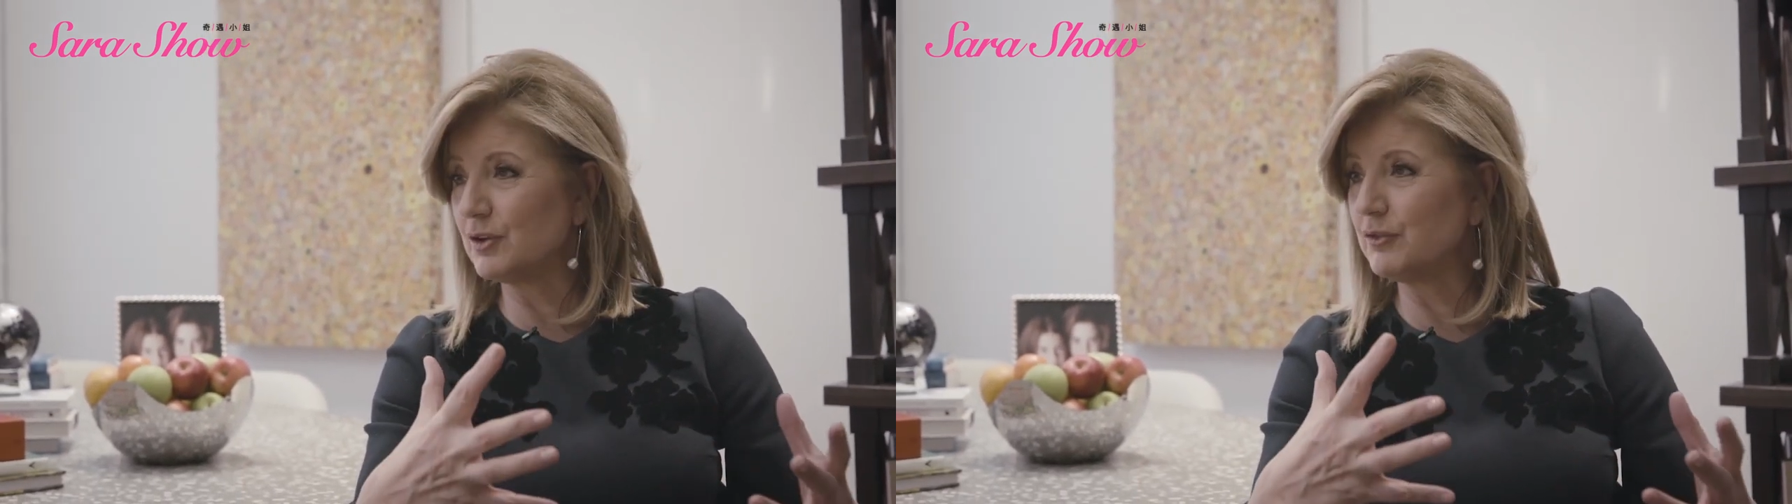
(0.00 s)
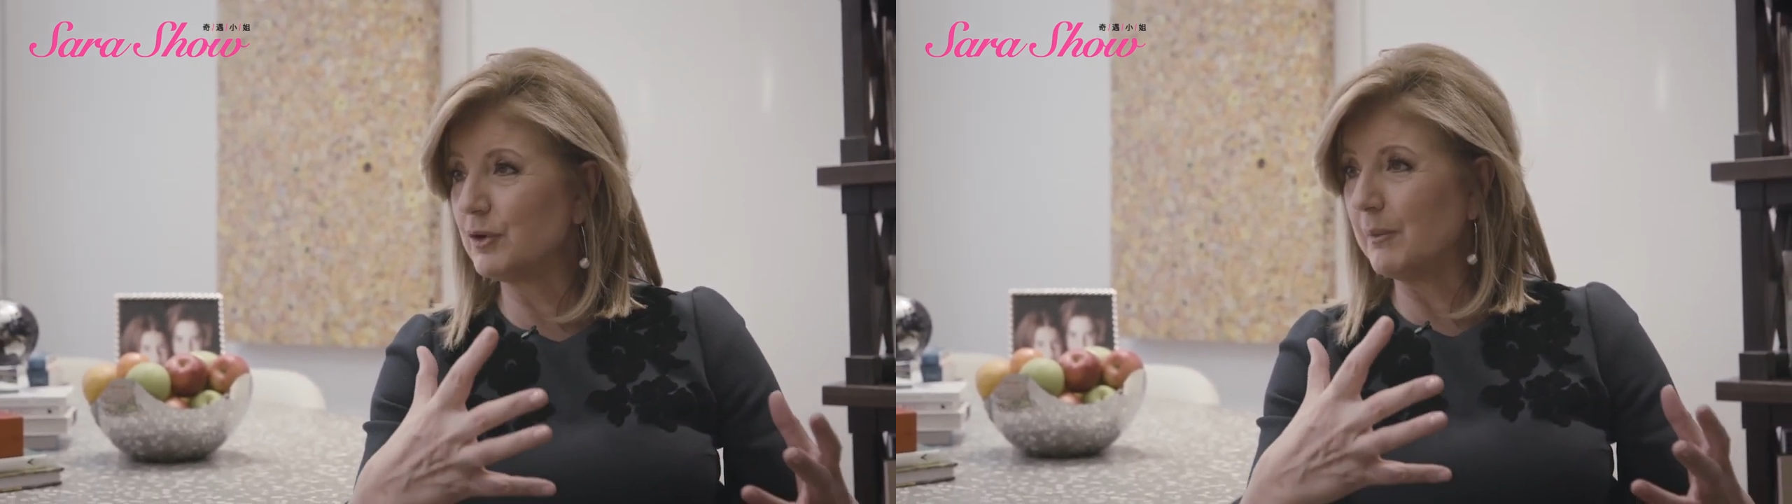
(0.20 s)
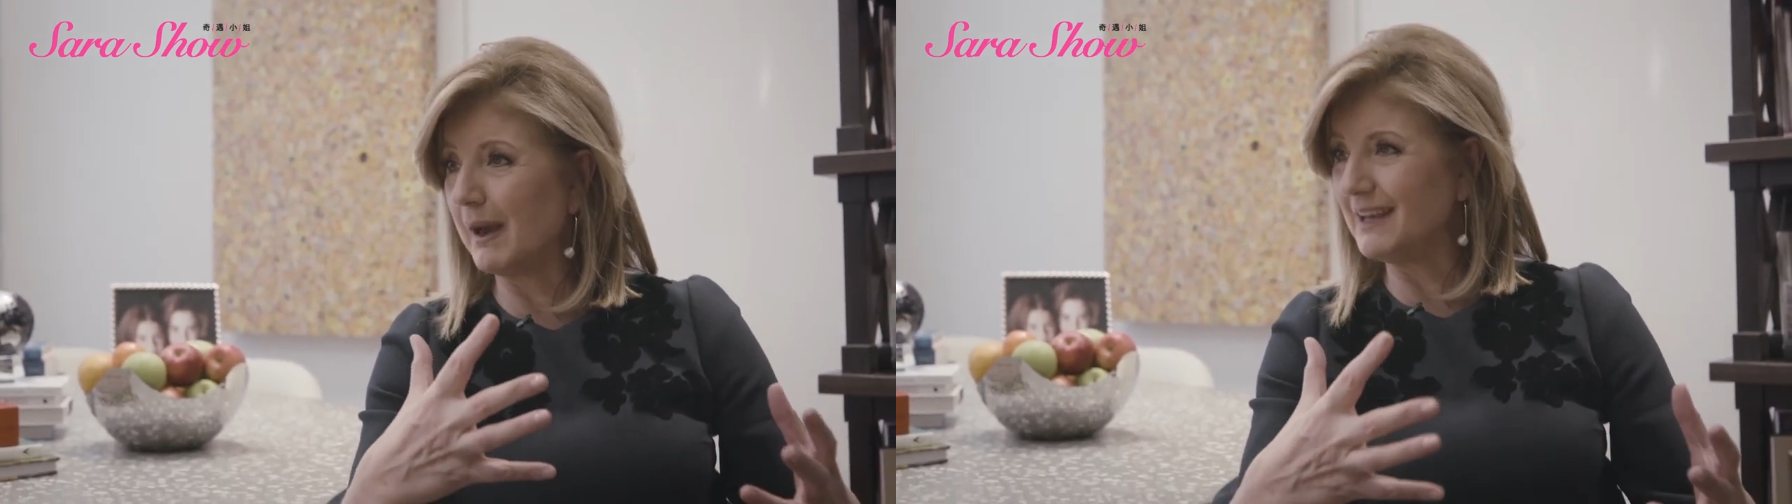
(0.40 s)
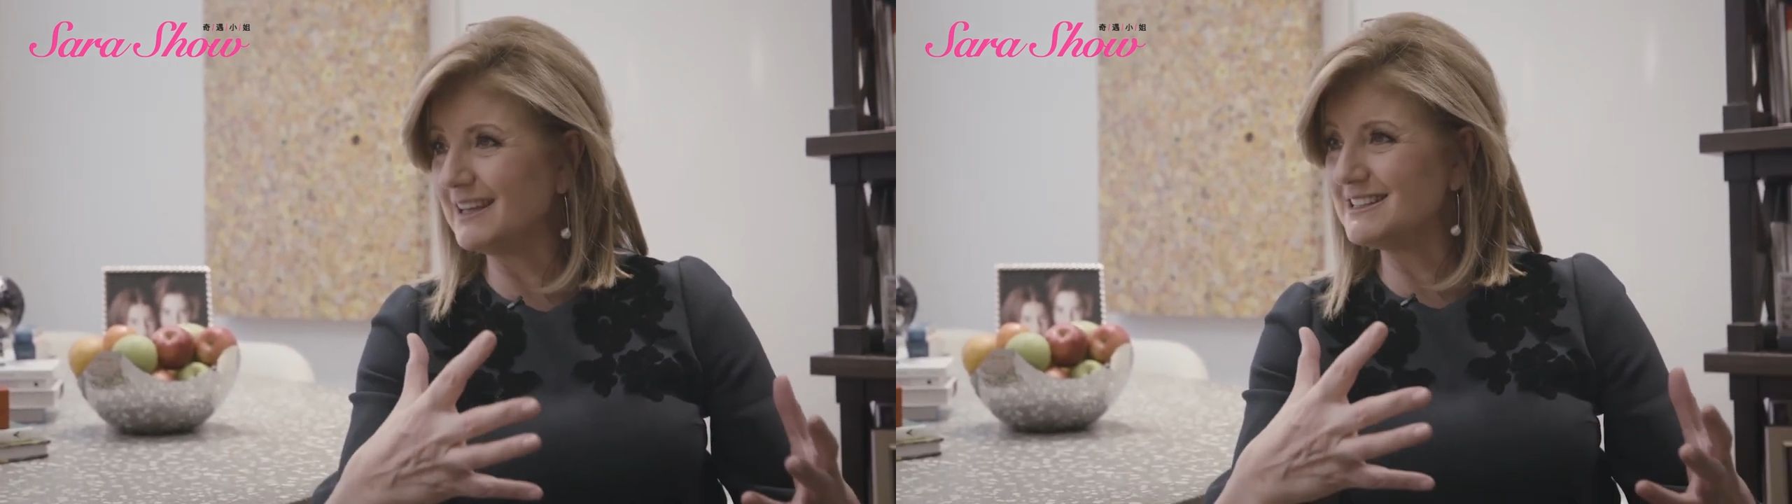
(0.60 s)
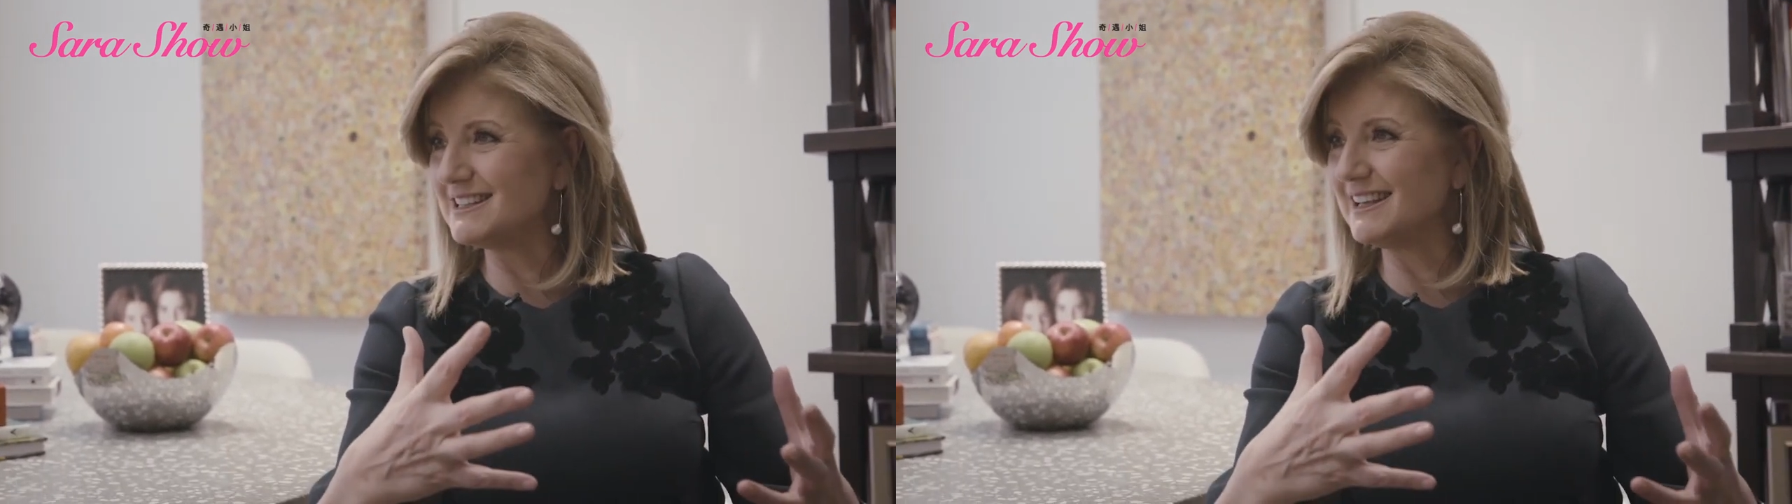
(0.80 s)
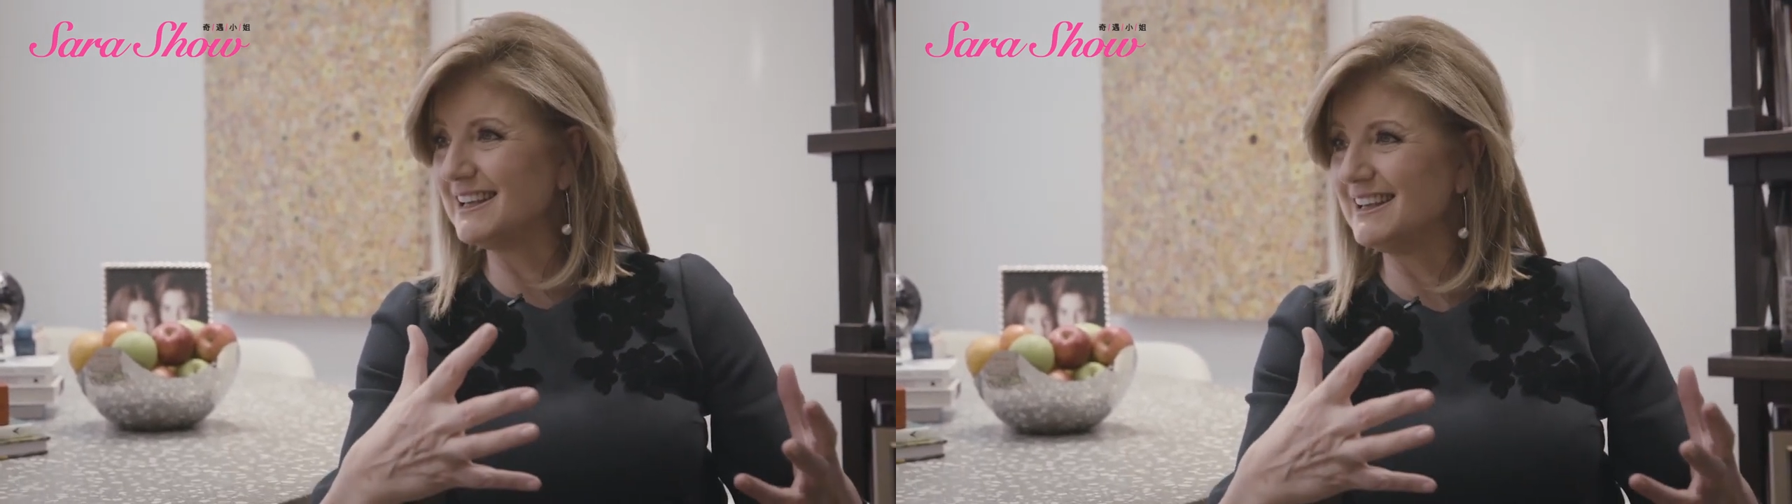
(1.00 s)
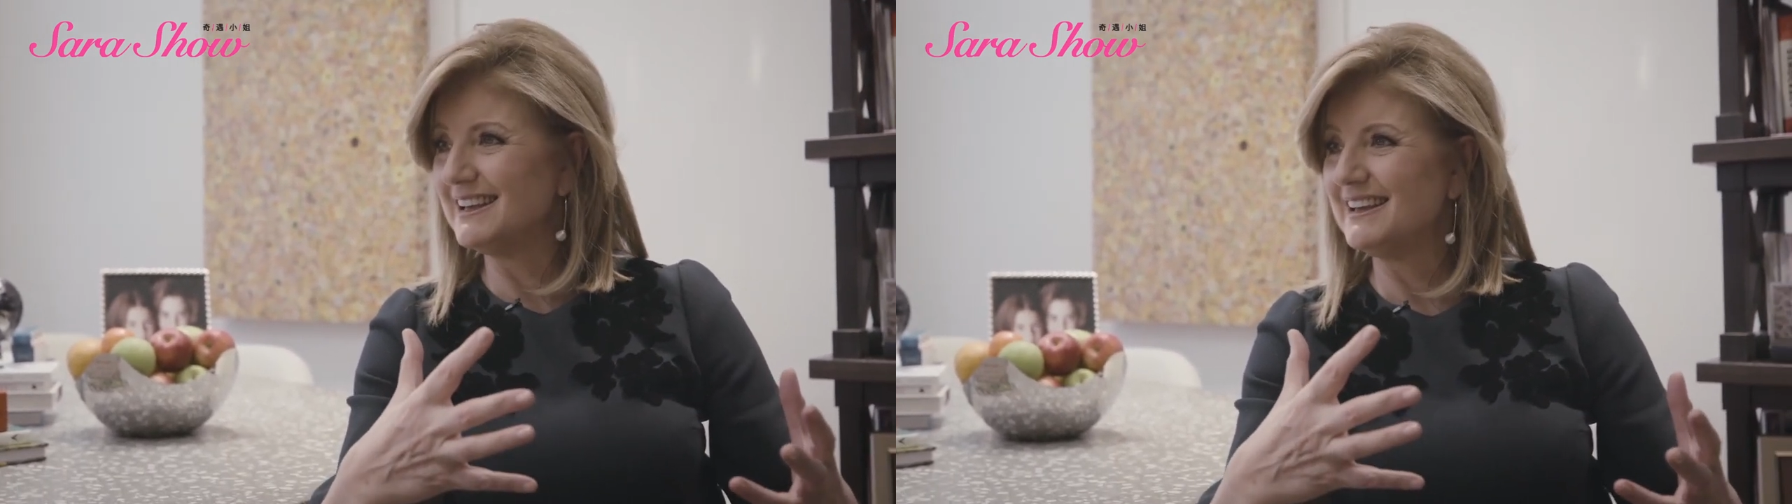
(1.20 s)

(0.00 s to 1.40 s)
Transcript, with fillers: of humanity